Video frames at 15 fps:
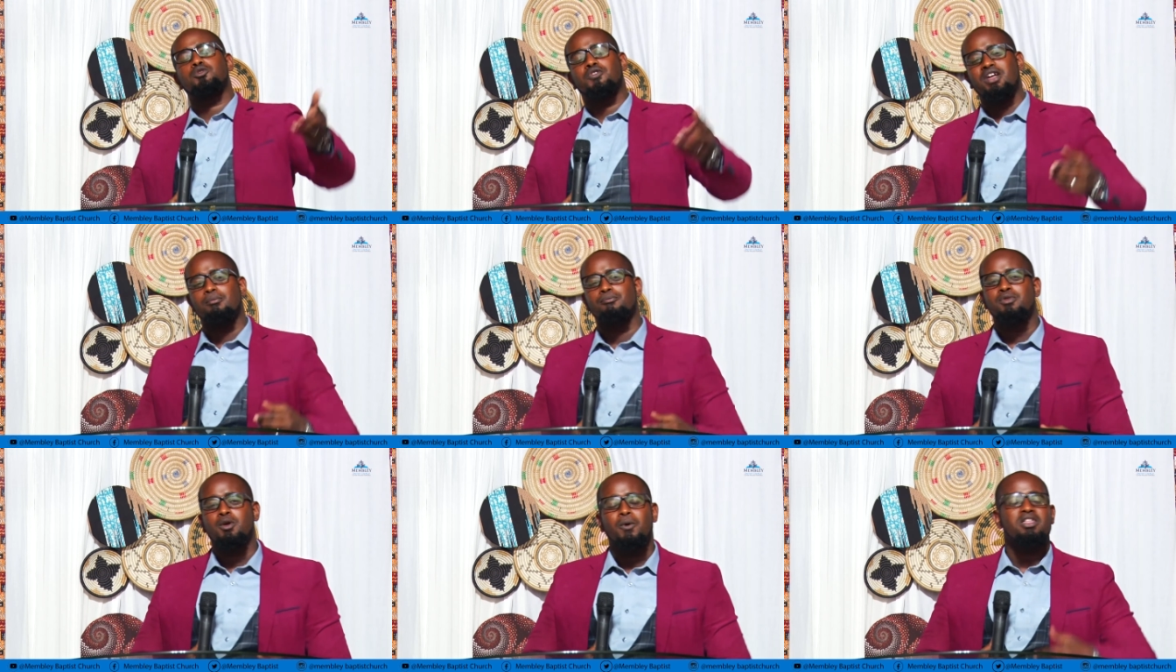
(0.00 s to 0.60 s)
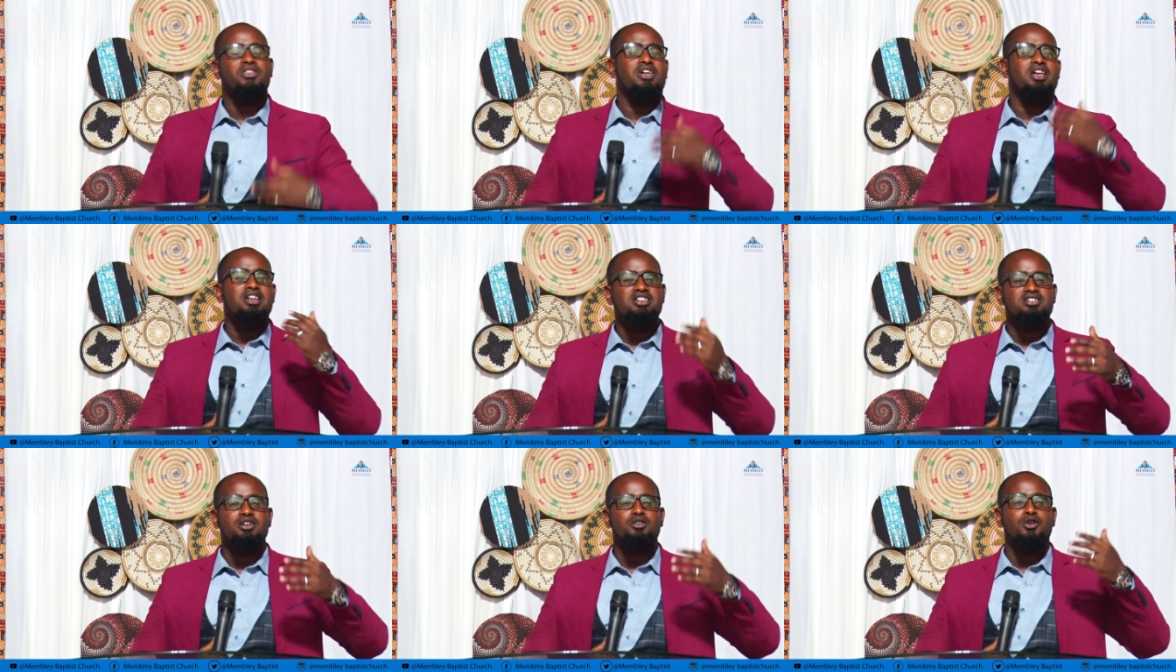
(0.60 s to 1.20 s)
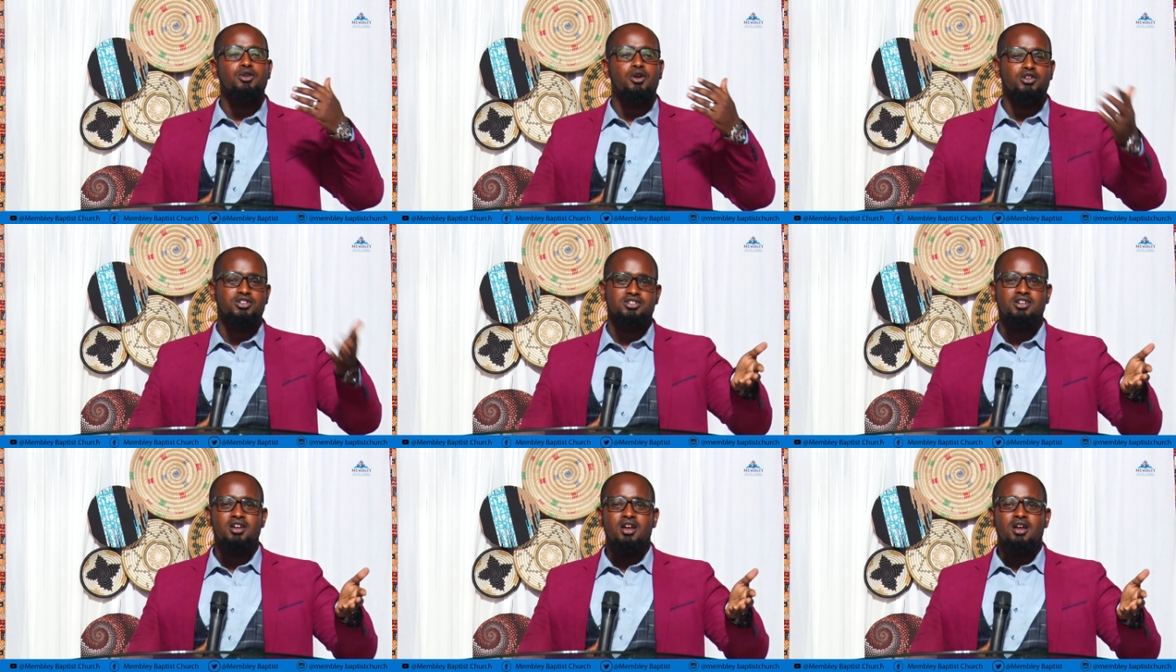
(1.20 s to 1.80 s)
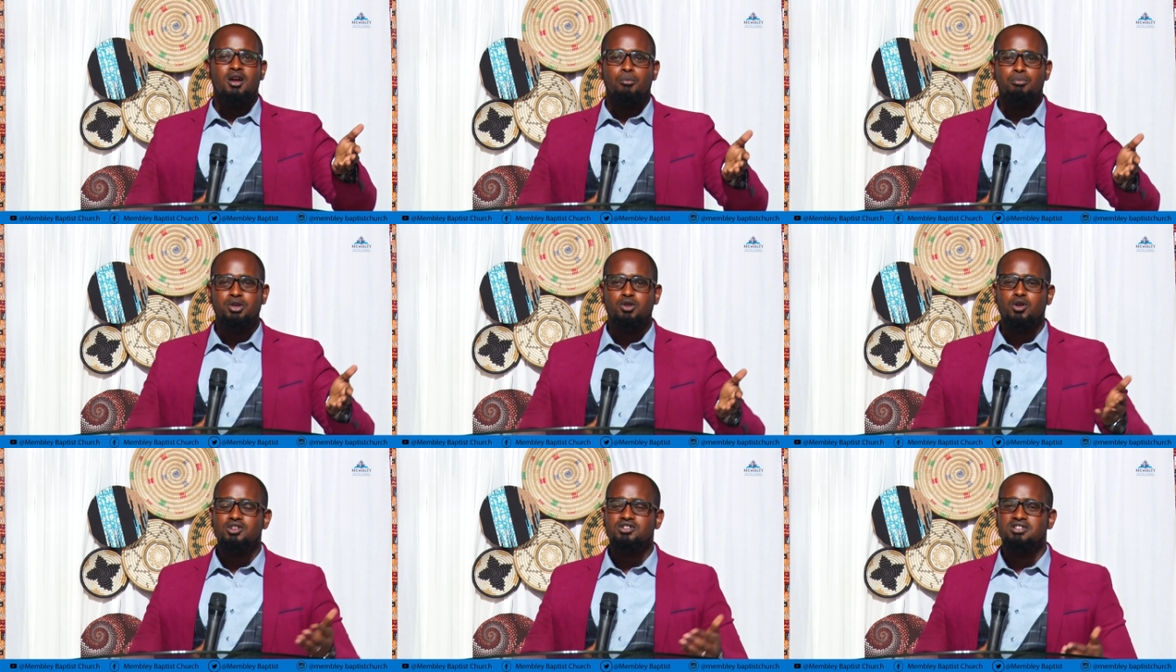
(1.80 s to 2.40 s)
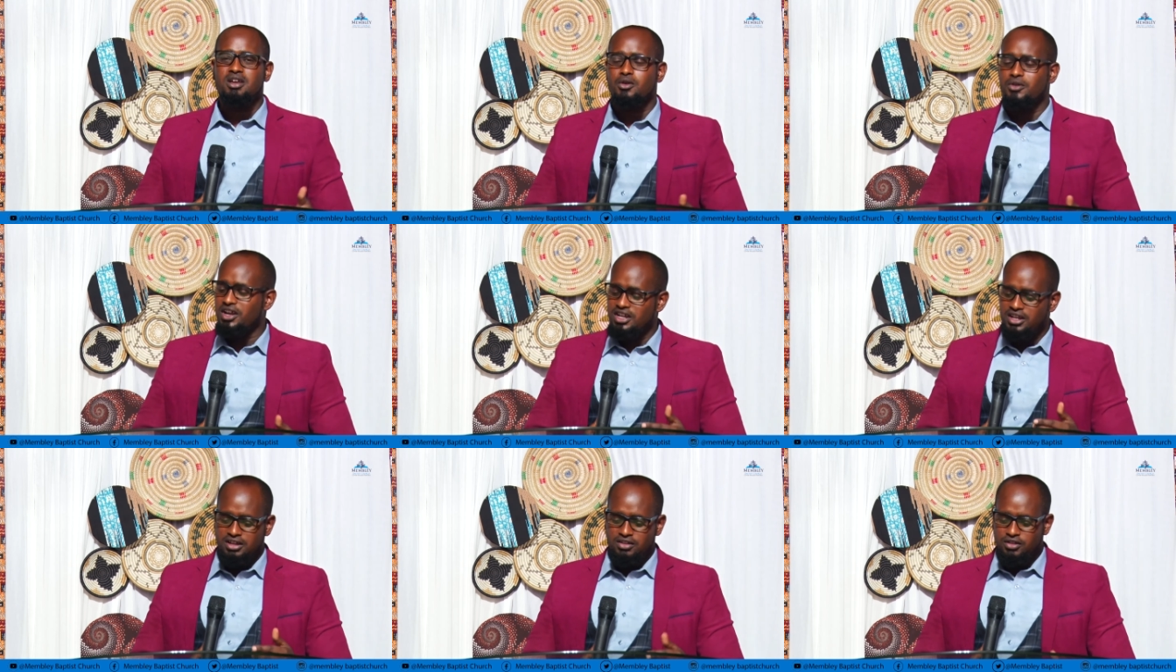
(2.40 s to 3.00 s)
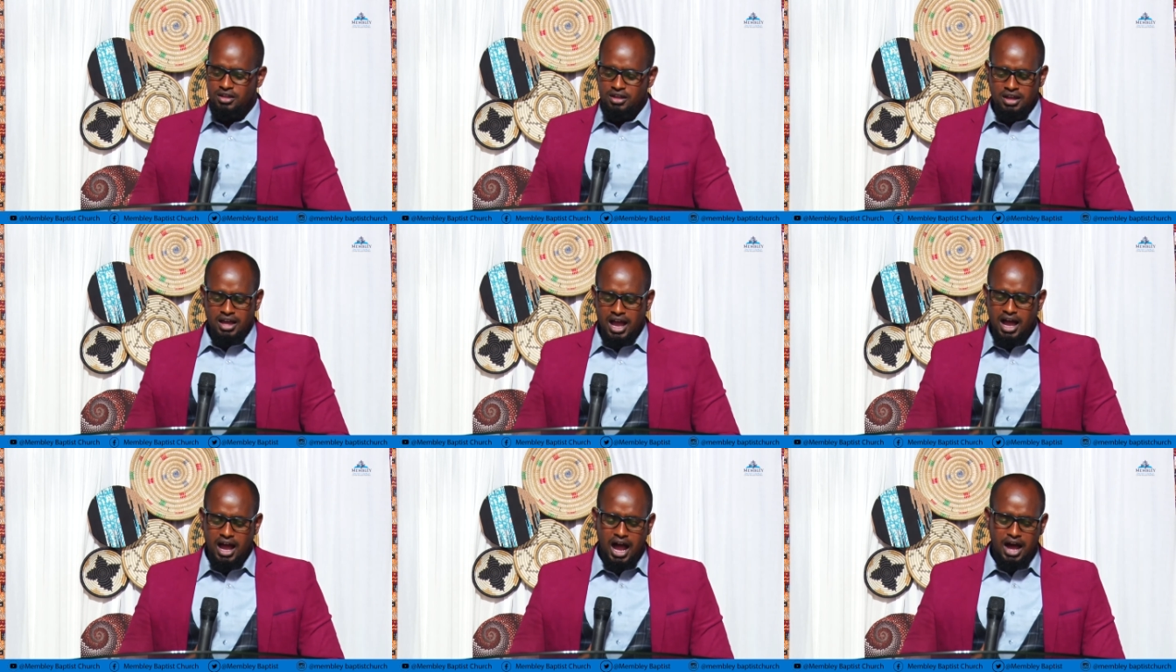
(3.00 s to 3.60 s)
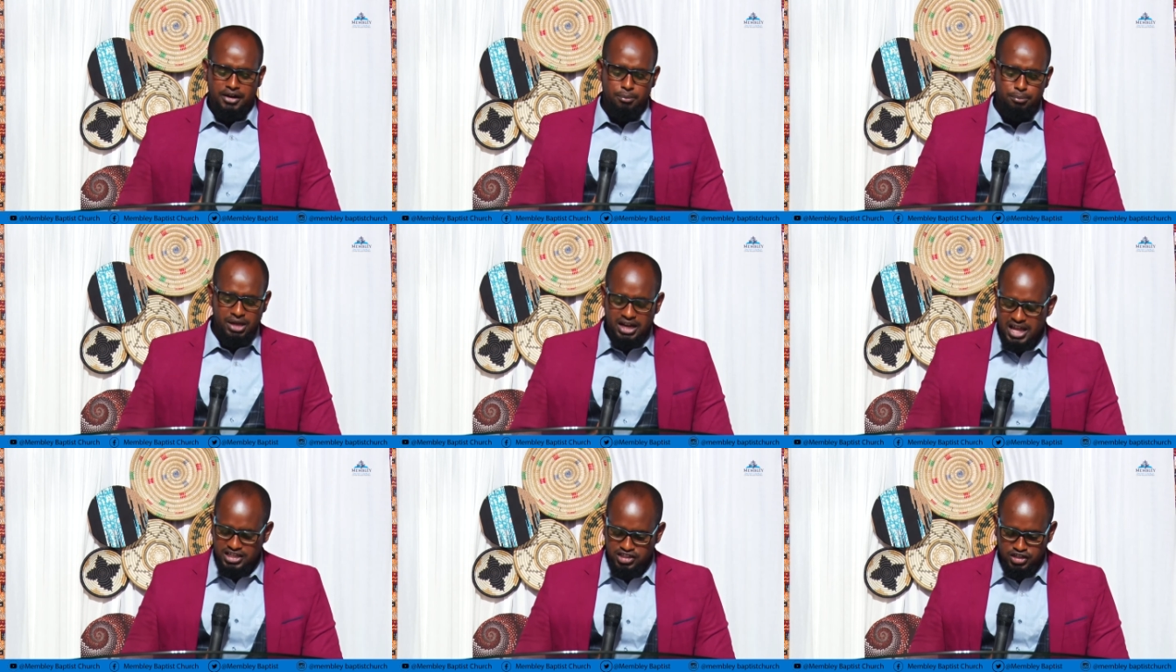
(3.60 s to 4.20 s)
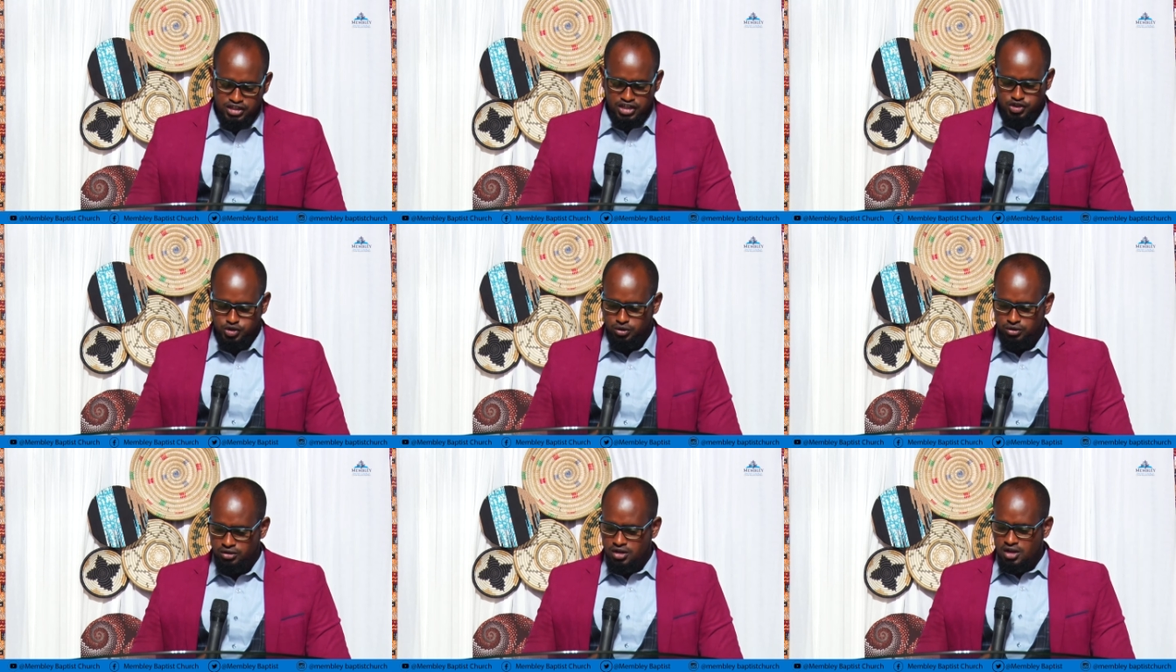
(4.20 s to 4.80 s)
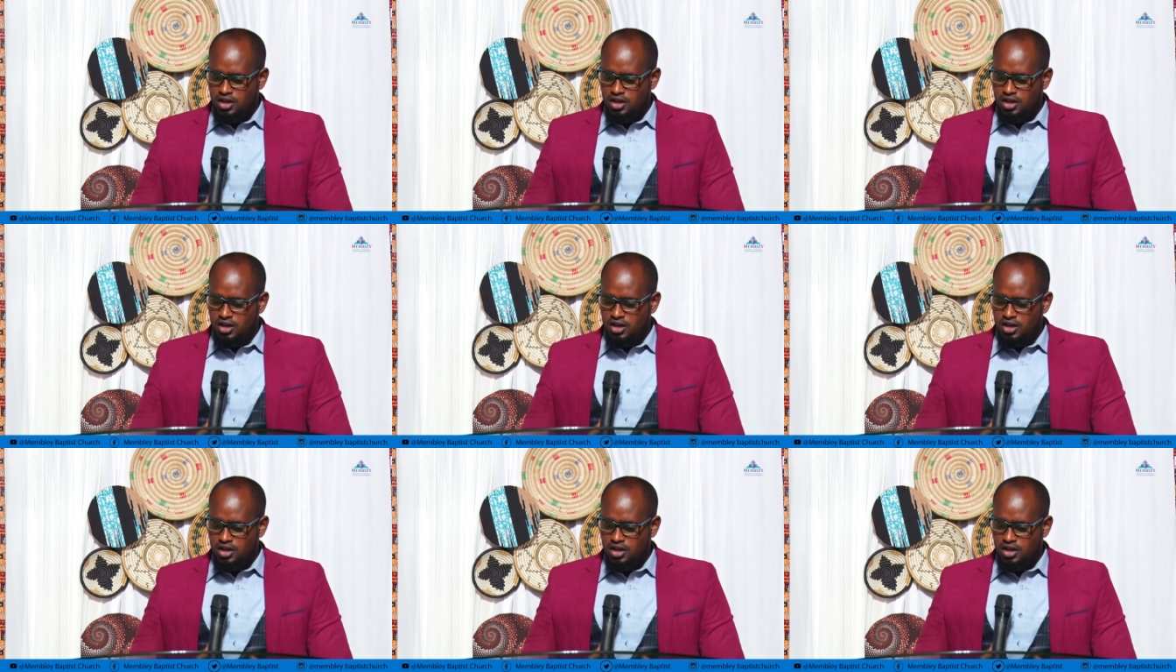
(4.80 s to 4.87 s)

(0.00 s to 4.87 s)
to them, whether they listen or not, because they already are a rebellious nation.